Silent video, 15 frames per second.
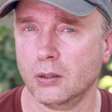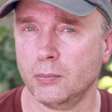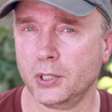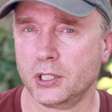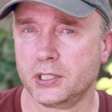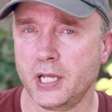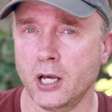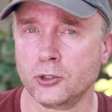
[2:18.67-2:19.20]
but
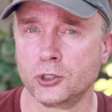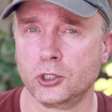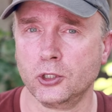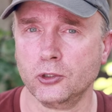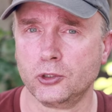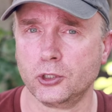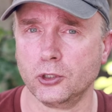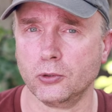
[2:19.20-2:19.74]
it tells
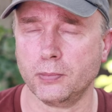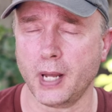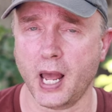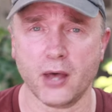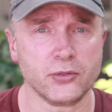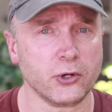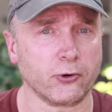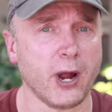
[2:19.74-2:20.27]
YouTube
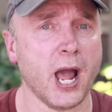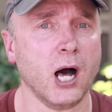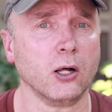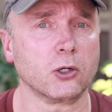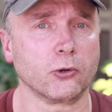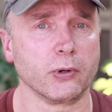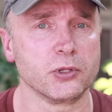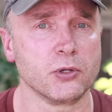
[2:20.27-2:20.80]
and their
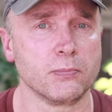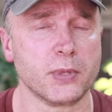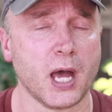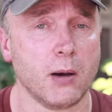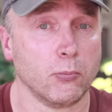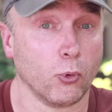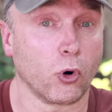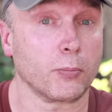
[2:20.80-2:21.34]
algorithm
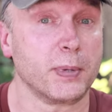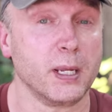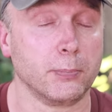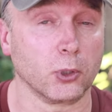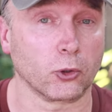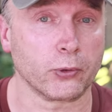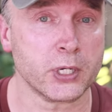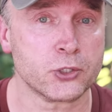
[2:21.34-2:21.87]
that more
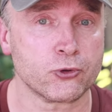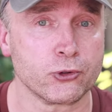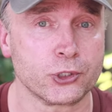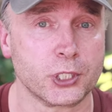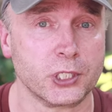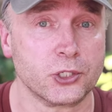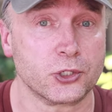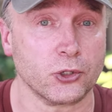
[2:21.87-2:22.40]
people are
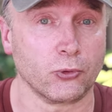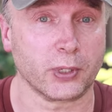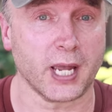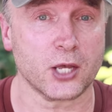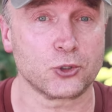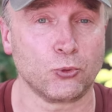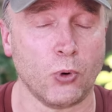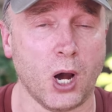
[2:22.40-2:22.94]
interested. So
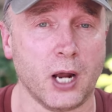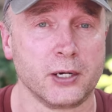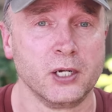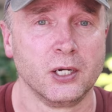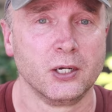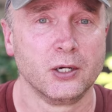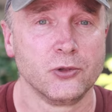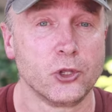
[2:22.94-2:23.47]
guess what?
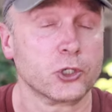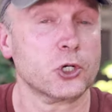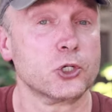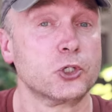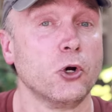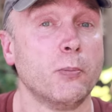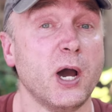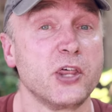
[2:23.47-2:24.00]
They're going to
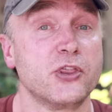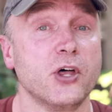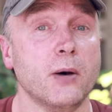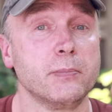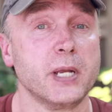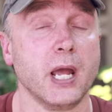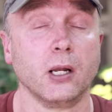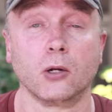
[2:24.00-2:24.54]
show my
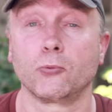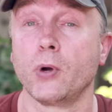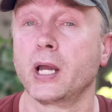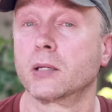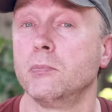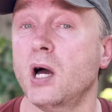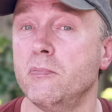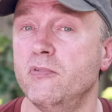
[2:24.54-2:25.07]
thumbnail or
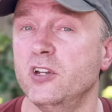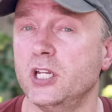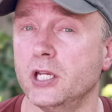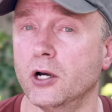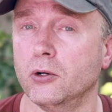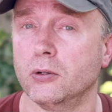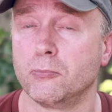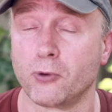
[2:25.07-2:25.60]
recommend my
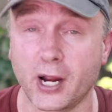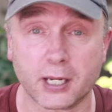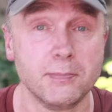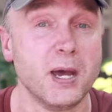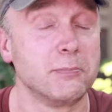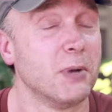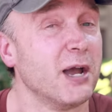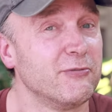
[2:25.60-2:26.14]
video
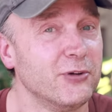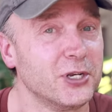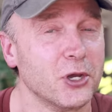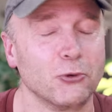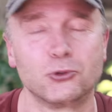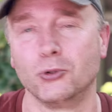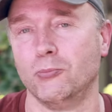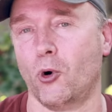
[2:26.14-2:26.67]

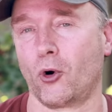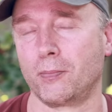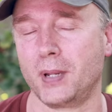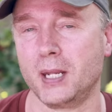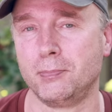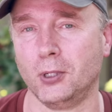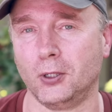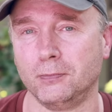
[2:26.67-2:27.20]
to more
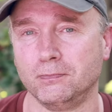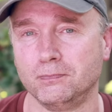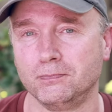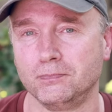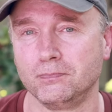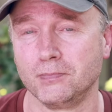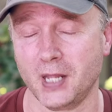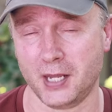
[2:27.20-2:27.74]
people.
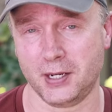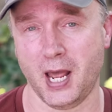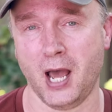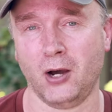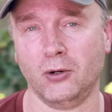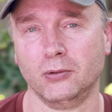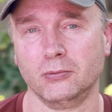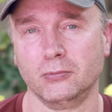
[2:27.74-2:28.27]
And
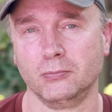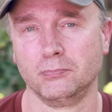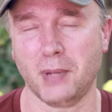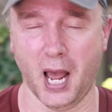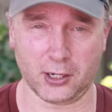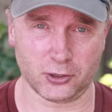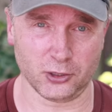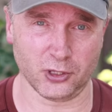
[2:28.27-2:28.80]
now
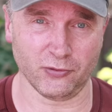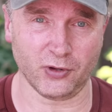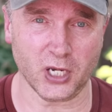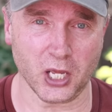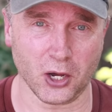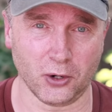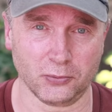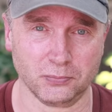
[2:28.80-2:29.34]
back to the
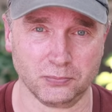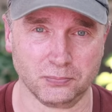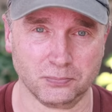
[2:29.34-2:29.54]
video.